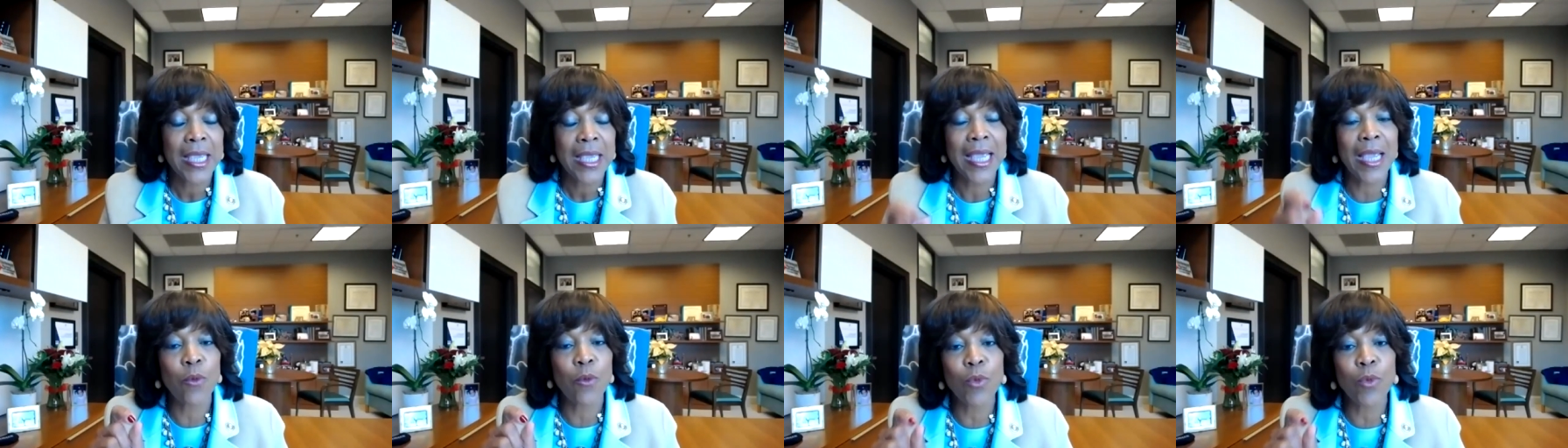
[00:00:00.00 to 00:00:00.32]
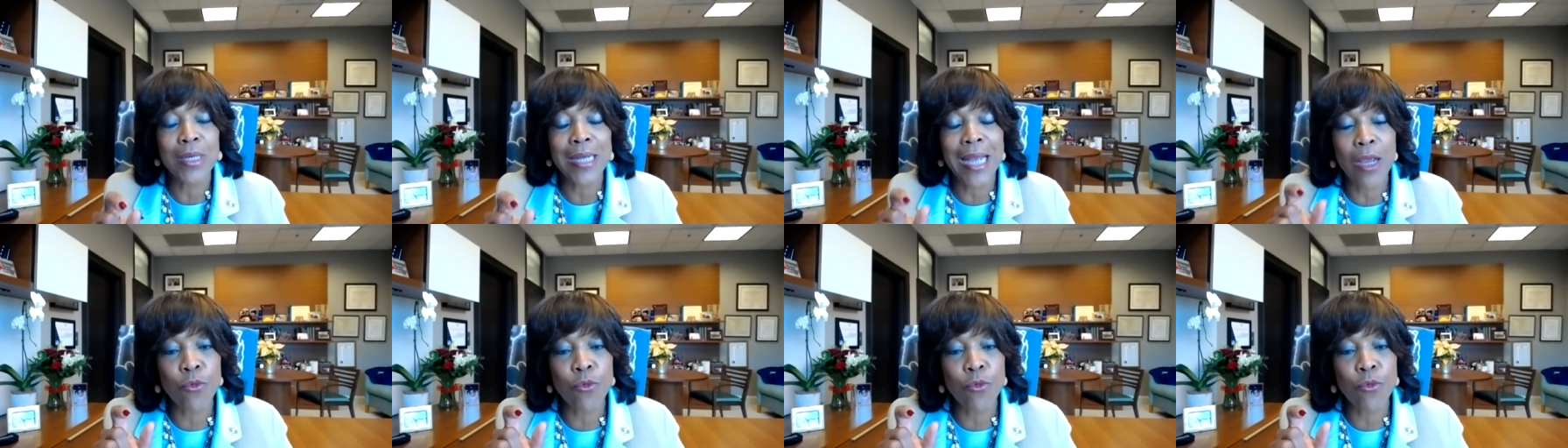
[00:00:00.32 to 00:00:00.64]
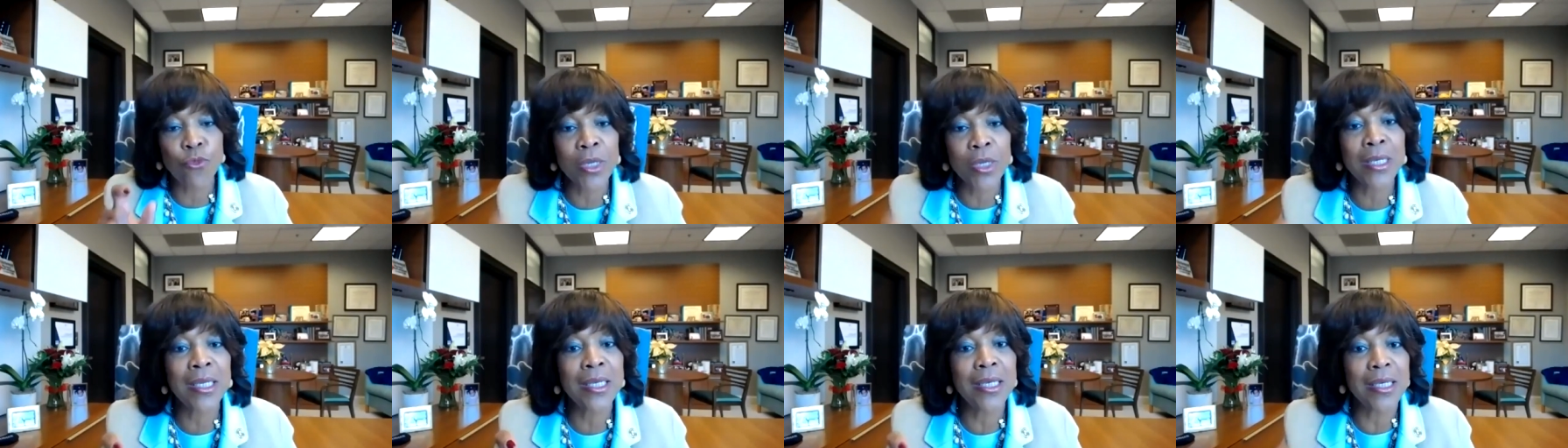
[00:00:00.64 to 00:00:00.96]
And what I
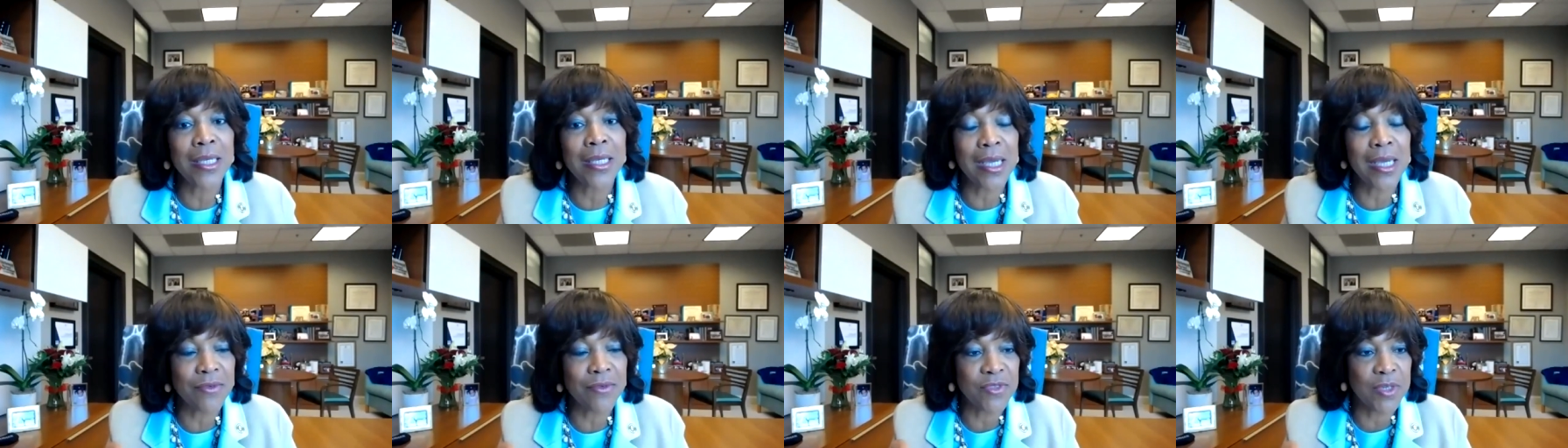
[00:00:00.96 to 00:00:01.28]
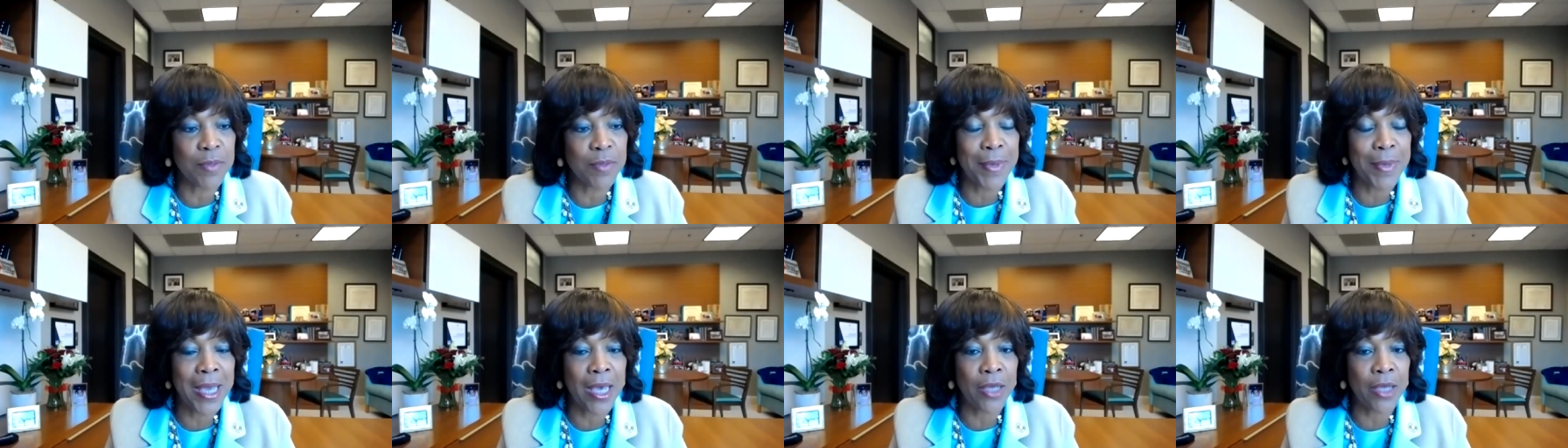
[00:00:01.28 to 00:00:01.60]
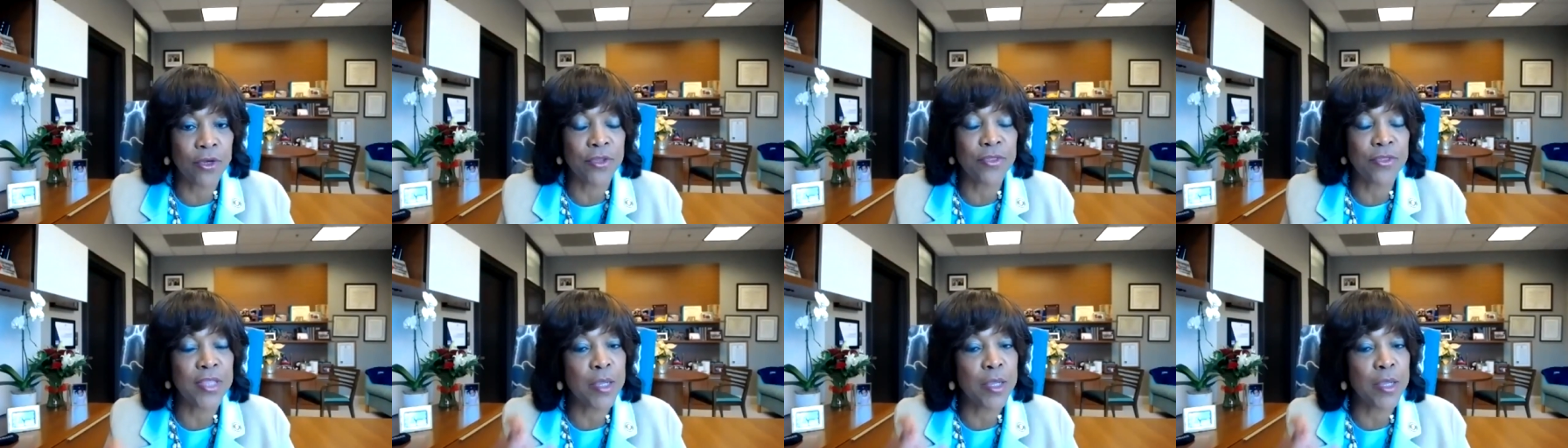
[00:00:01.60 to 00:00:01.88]
really loved about it,